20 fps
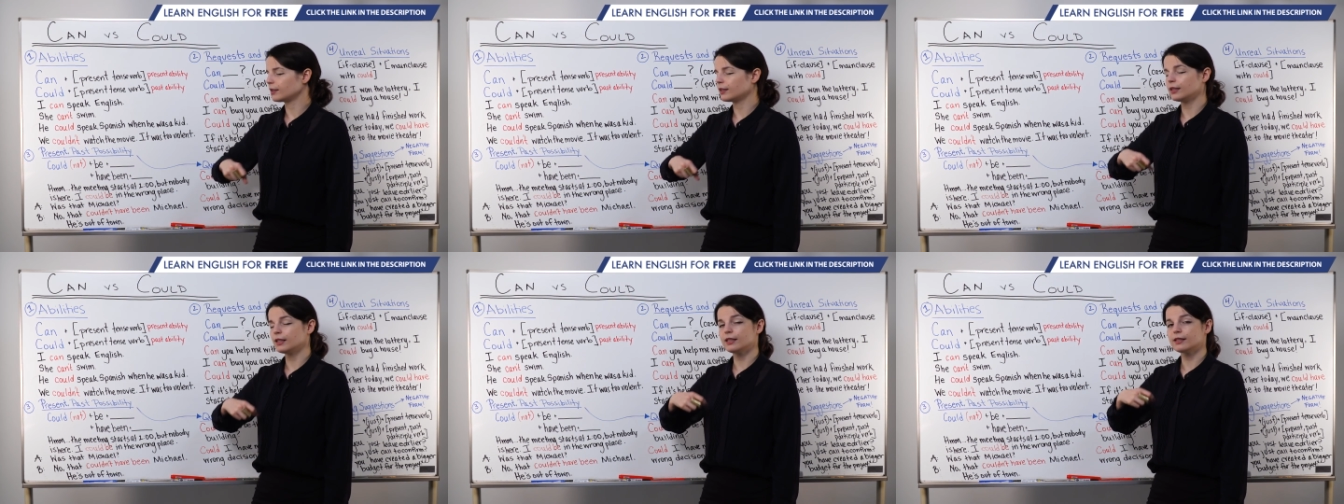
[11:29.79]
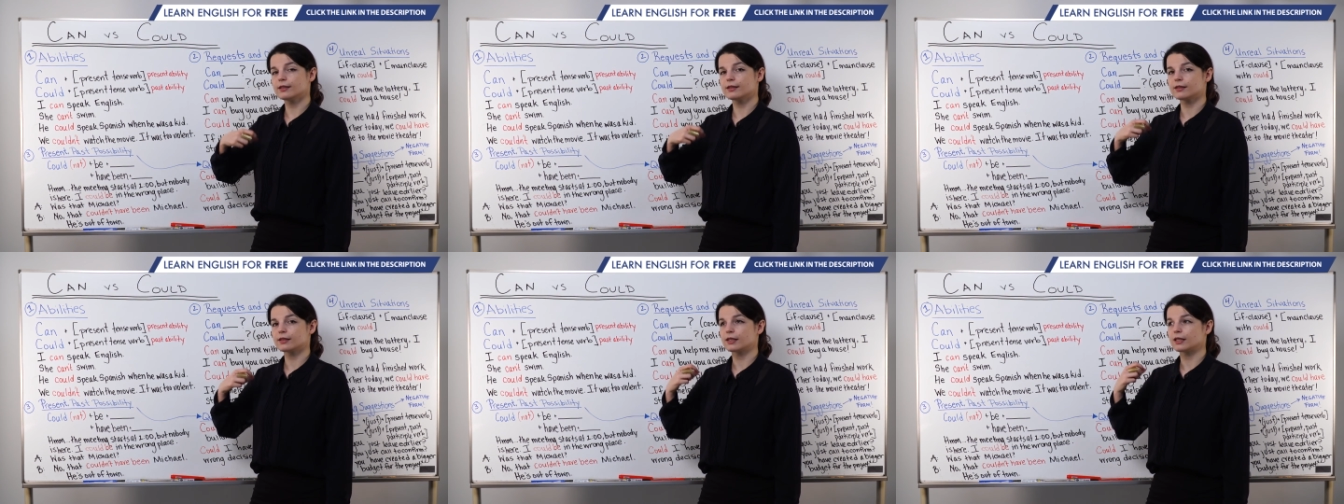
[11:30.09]

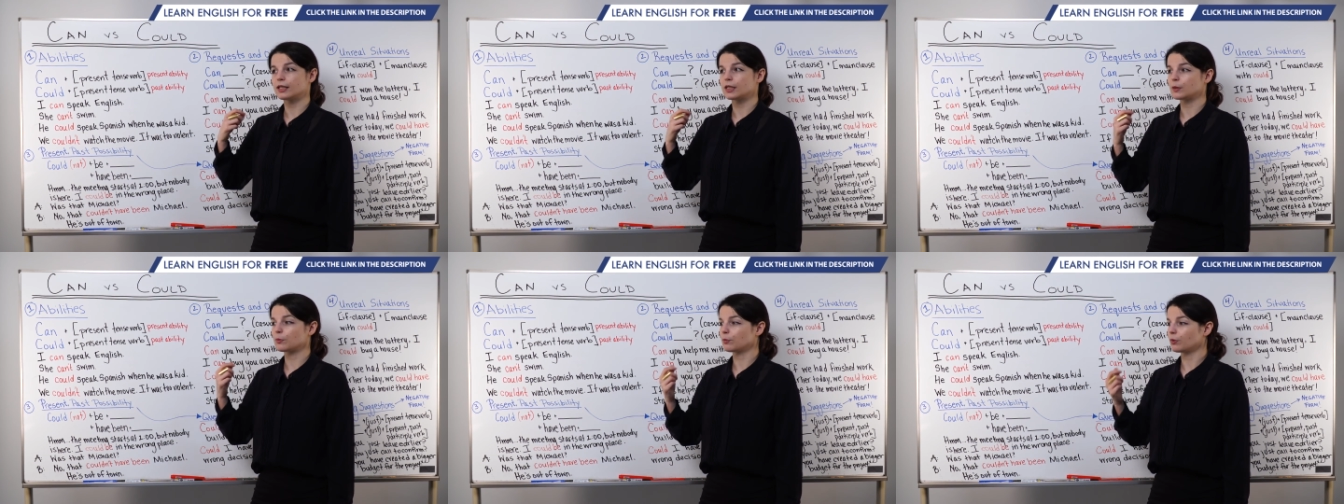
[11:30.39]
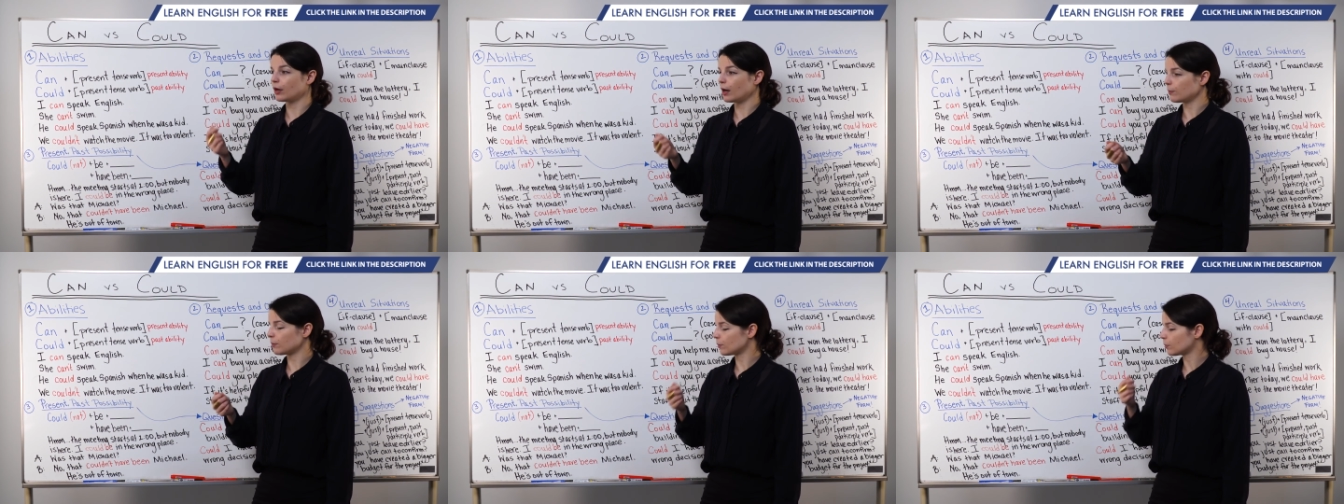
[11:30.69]
This is
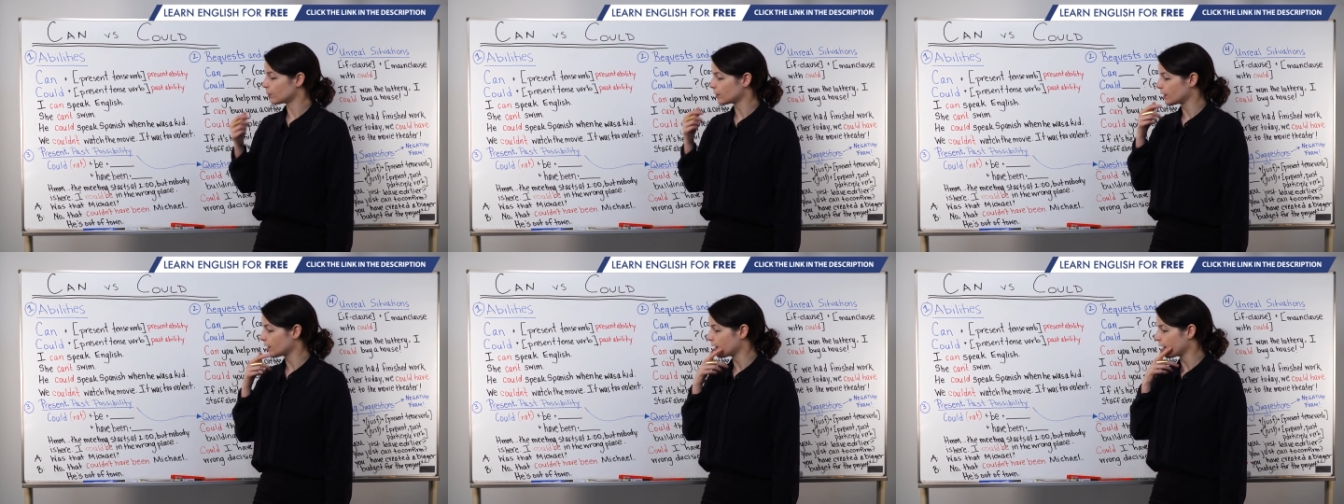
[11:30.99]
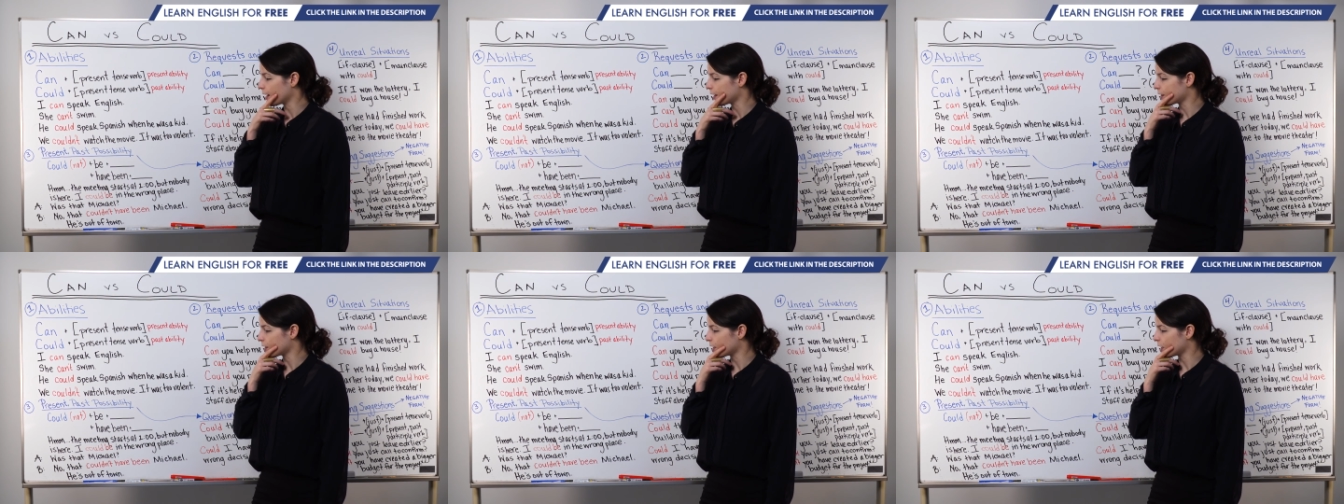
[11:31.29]
probably,
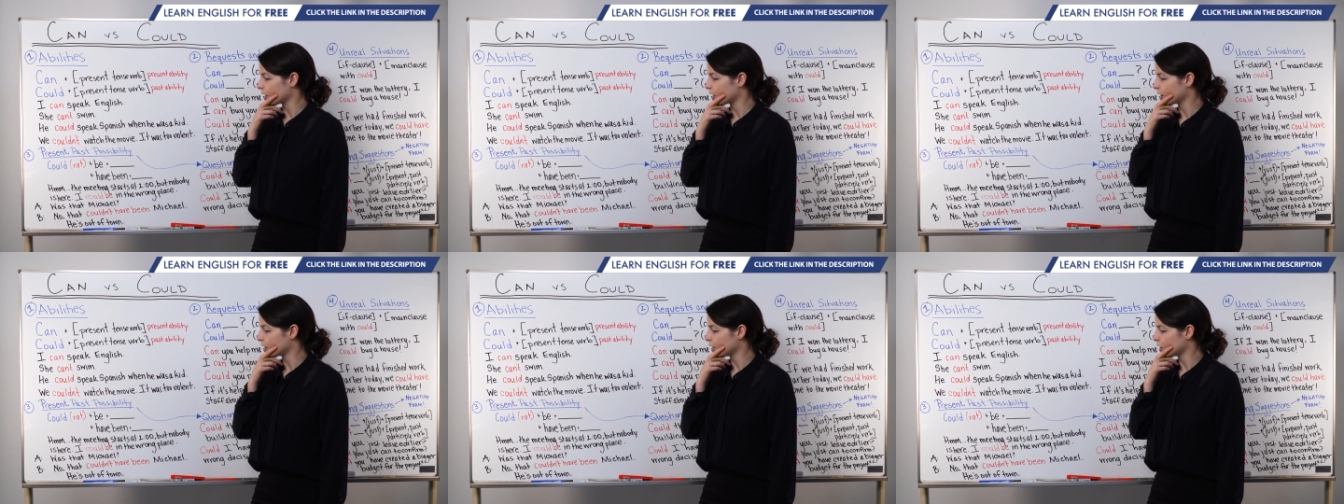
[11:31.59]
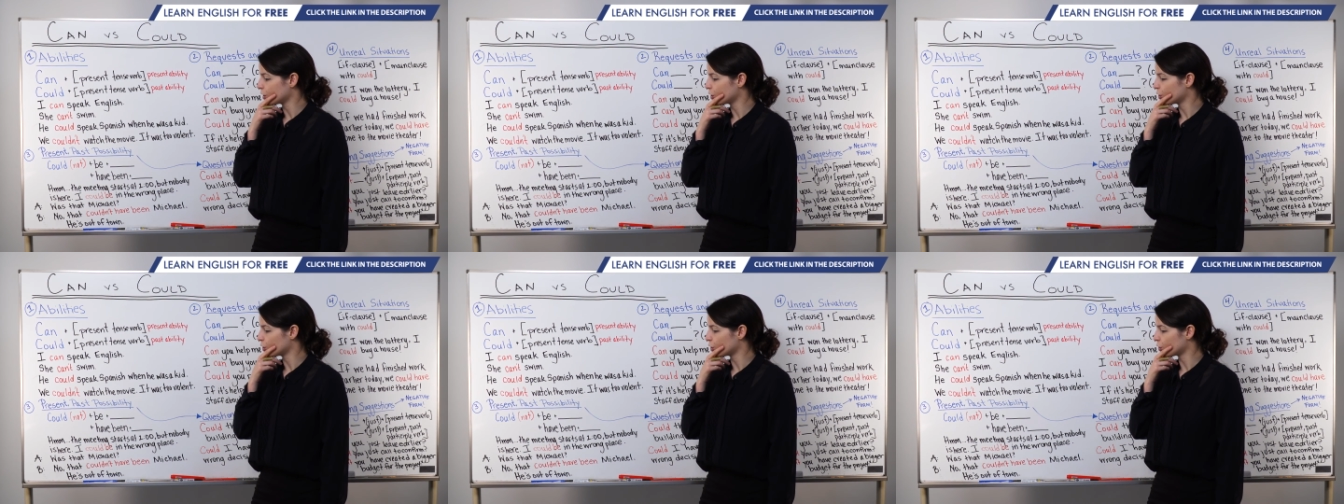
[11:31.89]
I think,
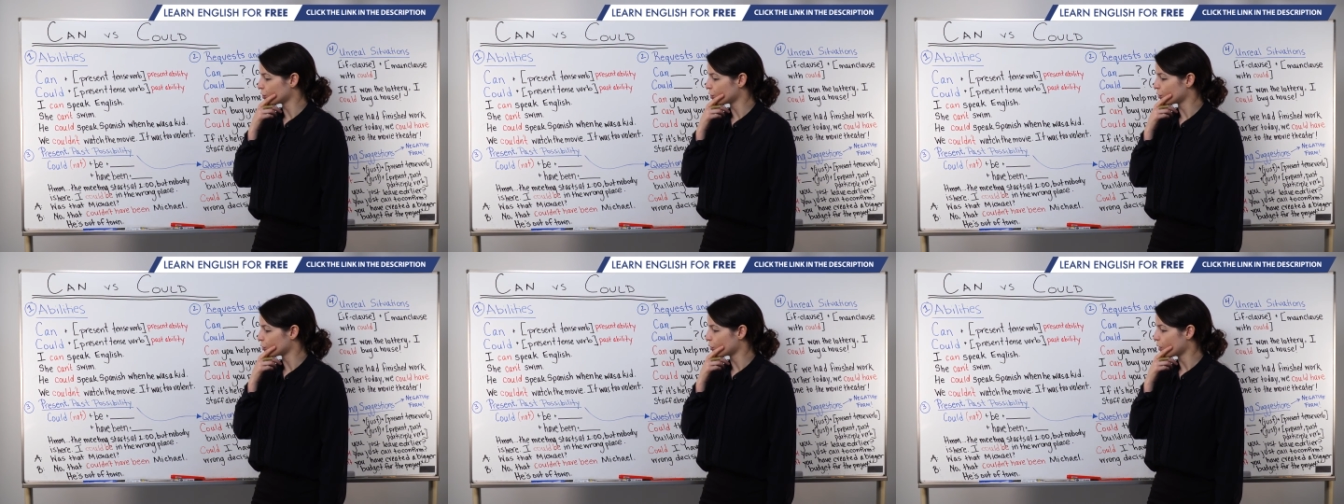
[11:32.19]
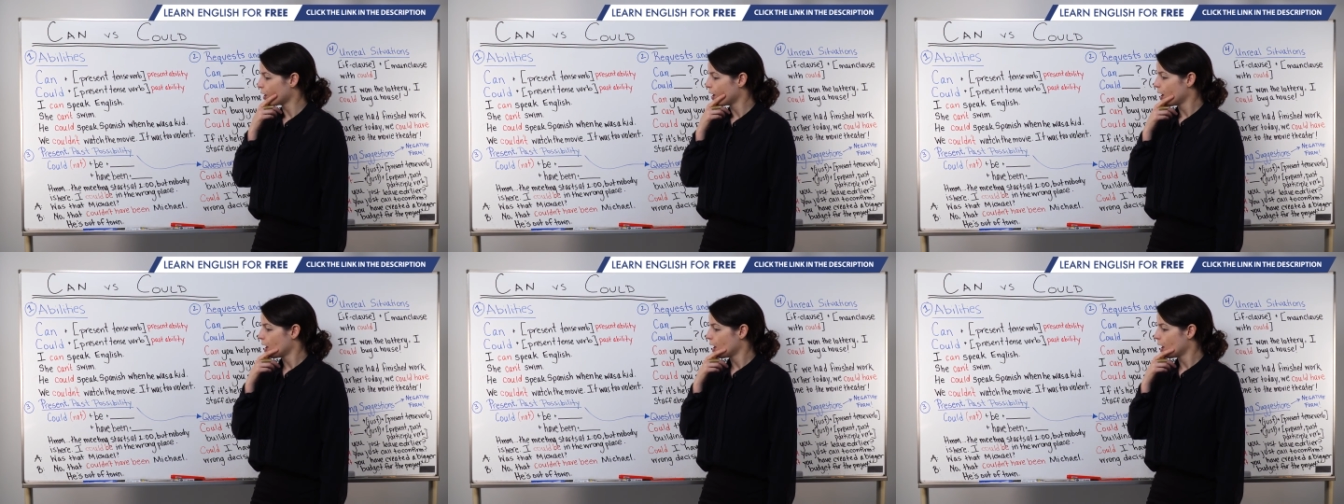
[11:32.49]
these two